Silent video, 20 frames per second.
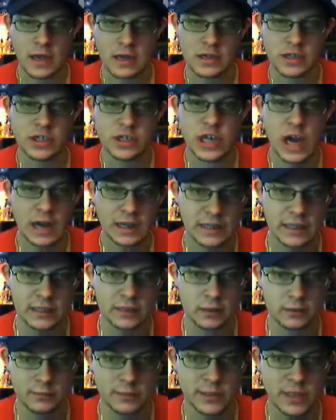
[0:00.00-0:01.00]

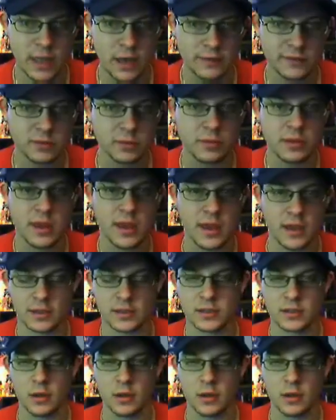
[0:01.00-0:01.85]
injecting themselves with ink.